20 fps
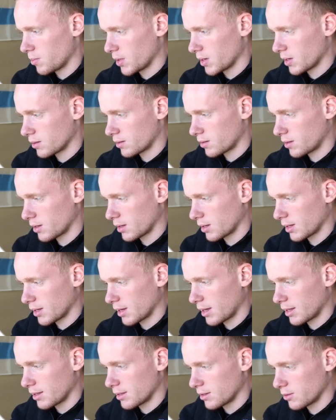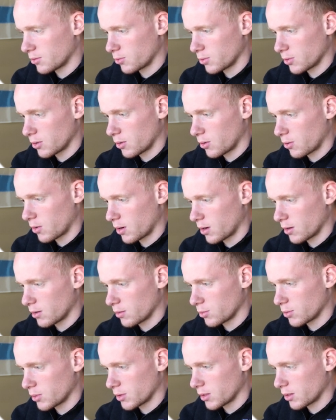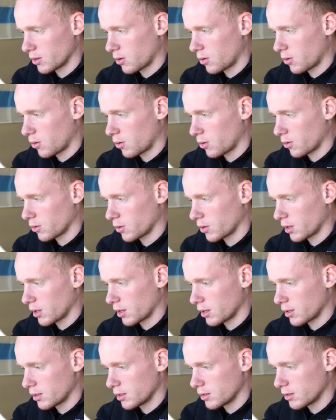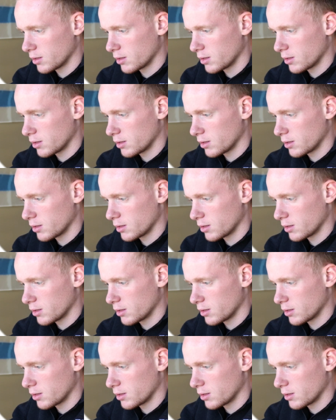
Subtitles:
Biggest thing again is we don't want to bring all of that